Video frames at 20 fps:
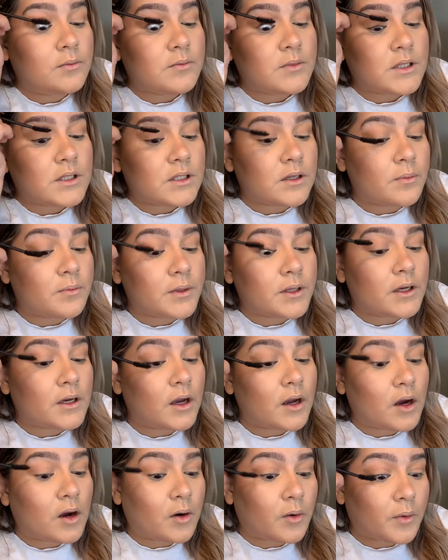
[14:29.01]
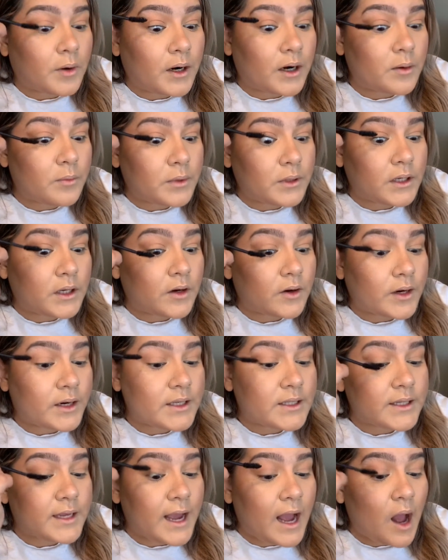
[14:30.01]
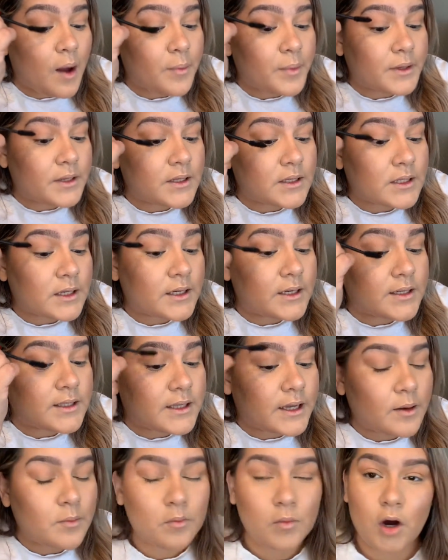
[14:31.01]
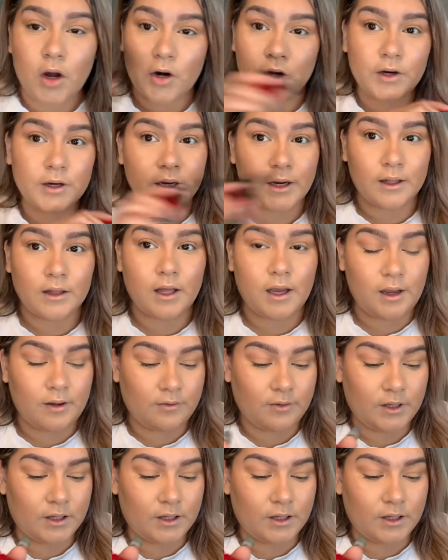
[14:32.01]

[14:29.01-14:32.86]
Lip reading: Something incredibly crazy happens, and it's like modern day life.